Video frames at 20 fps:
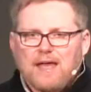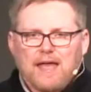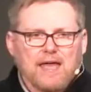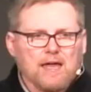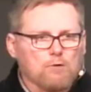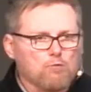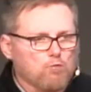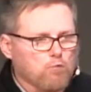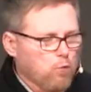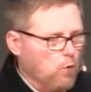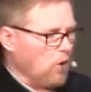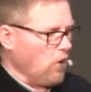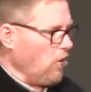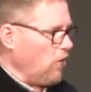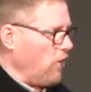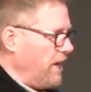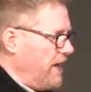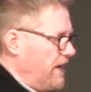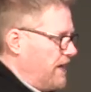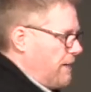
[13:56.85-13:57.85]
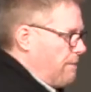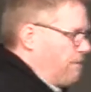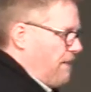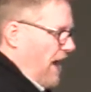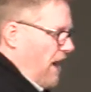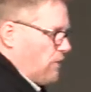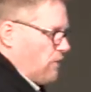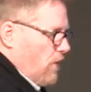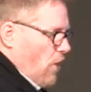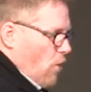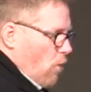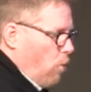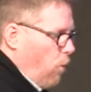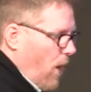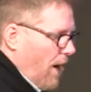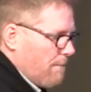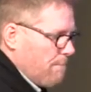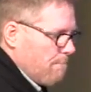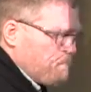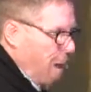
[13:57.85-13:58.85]
and worried about
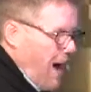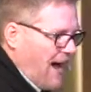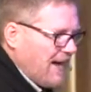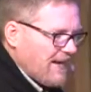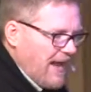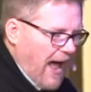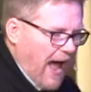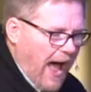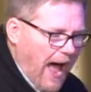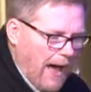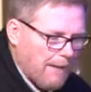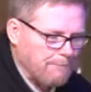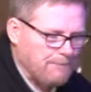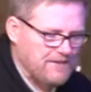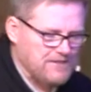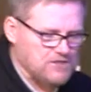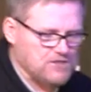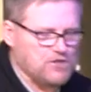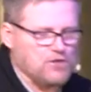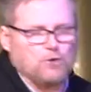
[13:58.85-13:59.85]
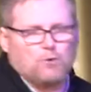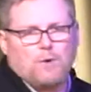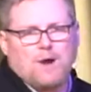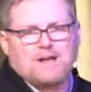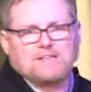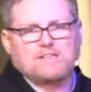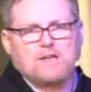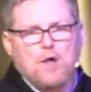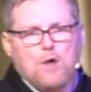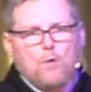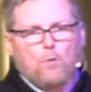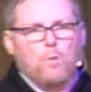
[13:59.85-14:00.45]
what might happen to us.